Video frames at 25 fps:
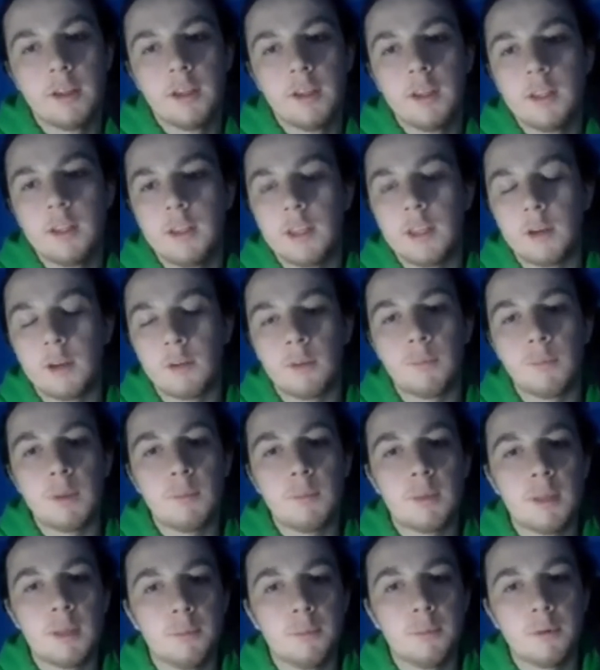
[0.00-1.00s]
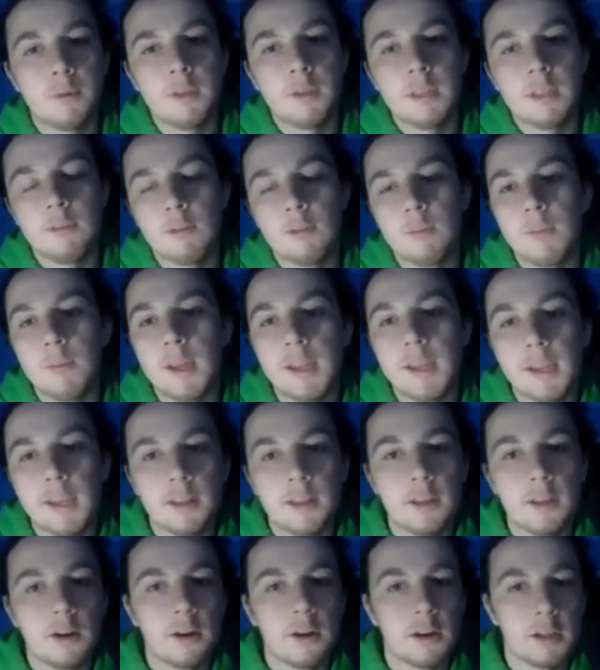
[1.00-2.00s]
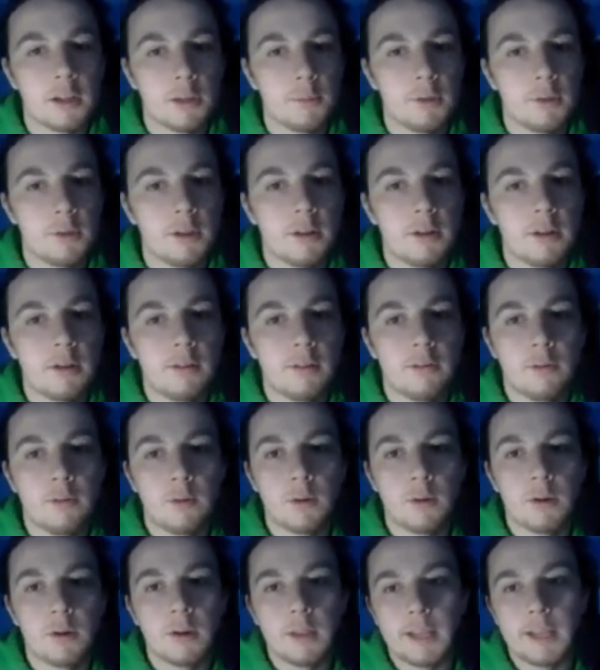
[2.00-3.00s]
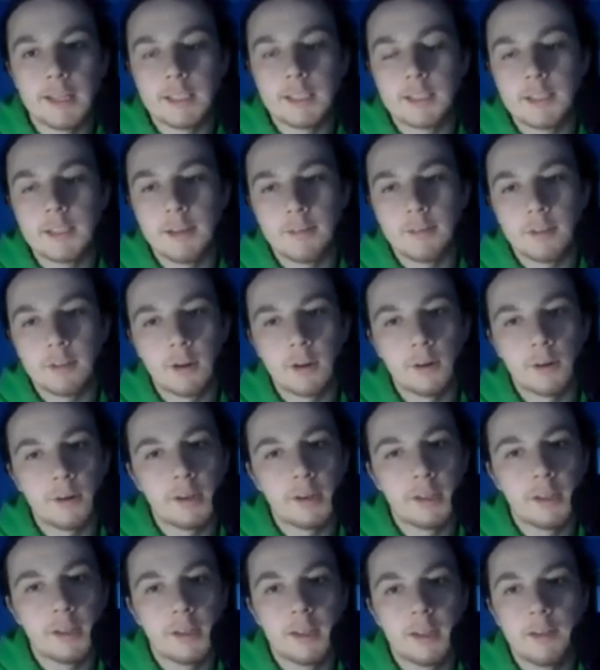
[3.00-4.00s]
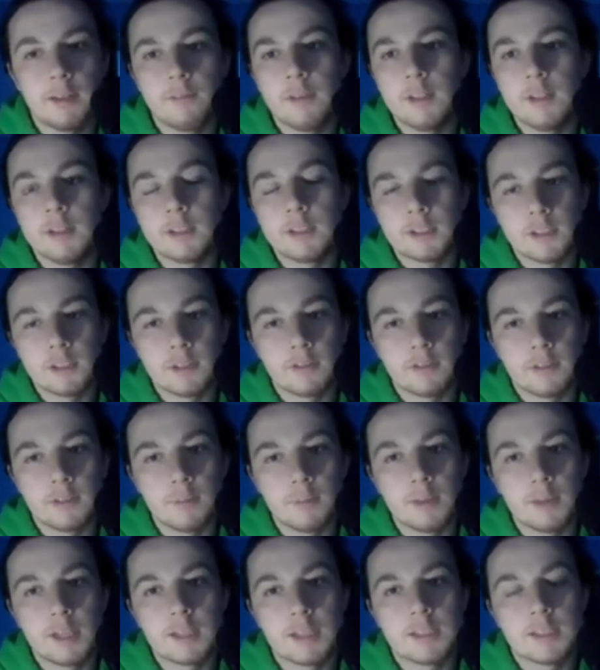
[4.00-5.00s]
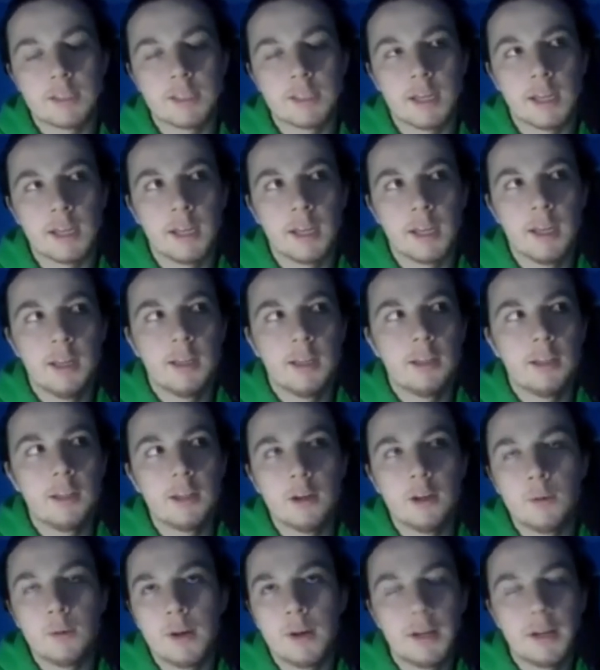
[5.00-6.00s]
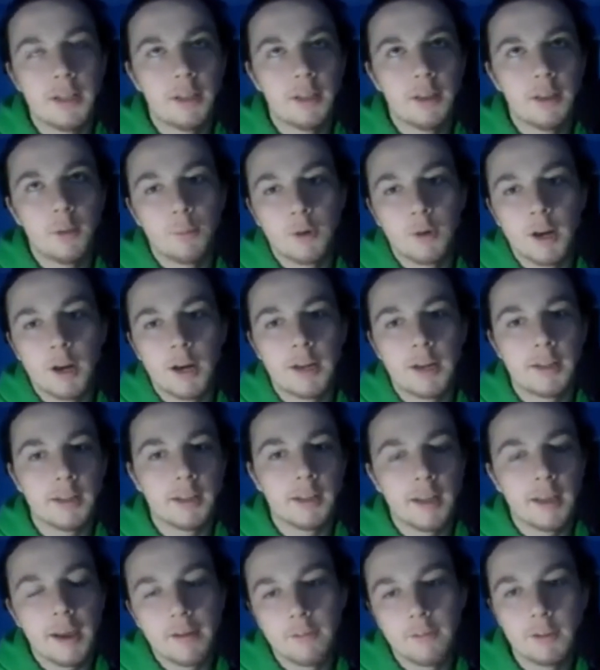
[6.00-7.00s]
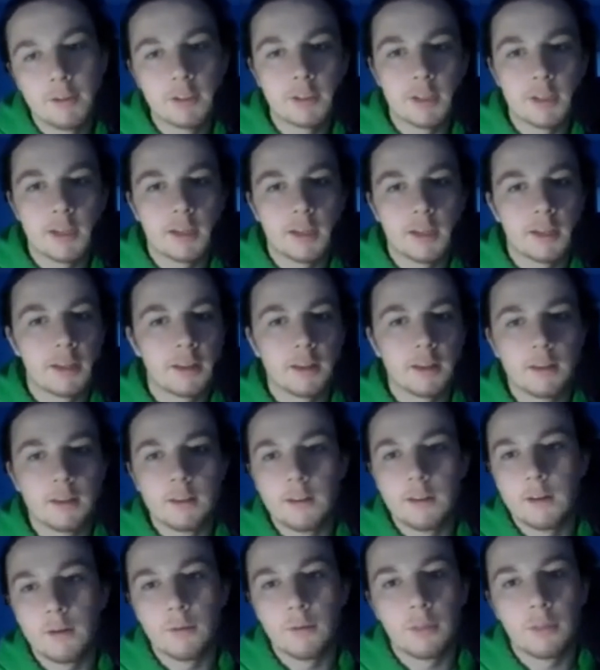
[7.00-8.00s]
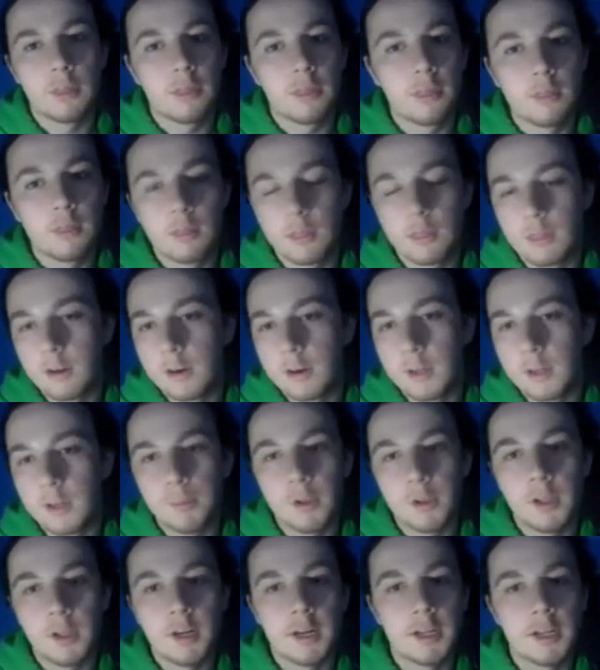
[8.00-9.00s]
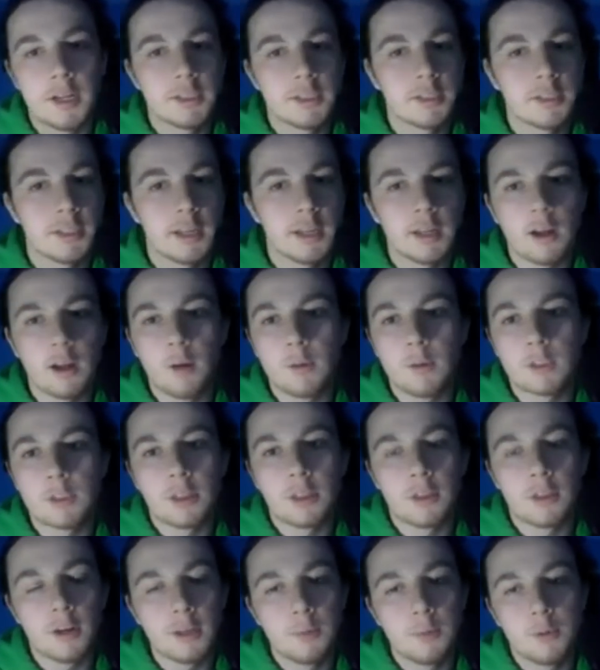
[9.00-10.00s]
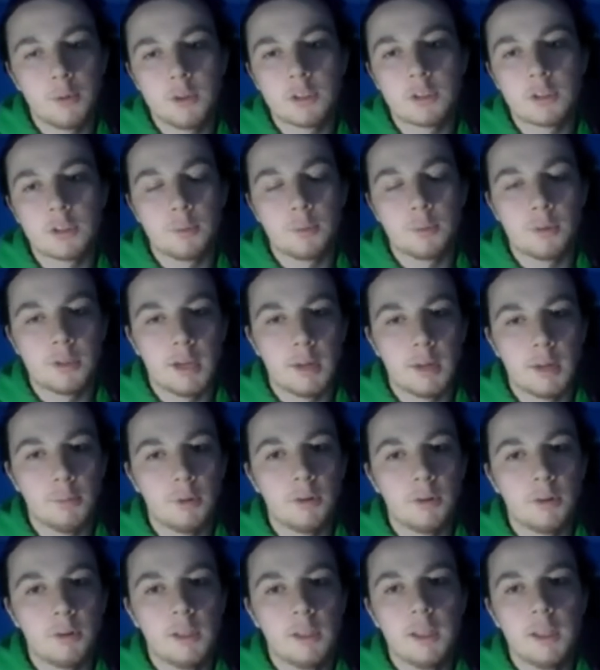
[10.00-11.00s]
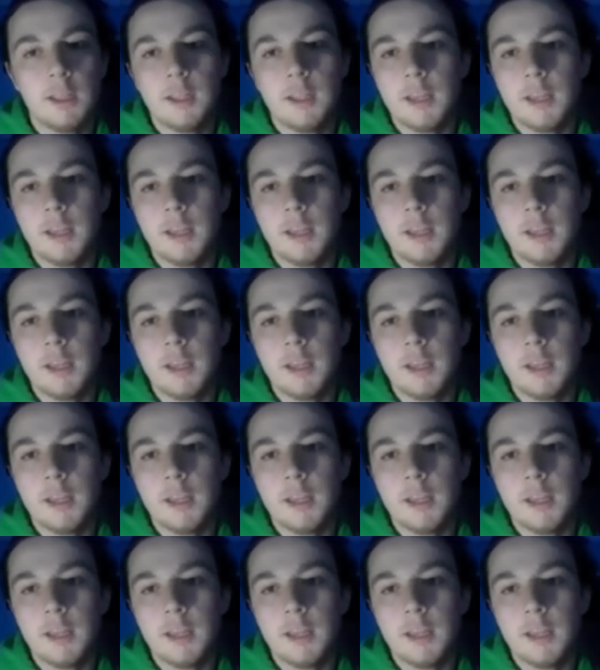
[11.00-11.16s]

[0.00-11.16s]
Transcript: there would be people even making the argument for, like, Steph Curry if he deserved it. Because it's like, you know what, LeBron did average, like, 30 plus, like almost a 30-point triple-double.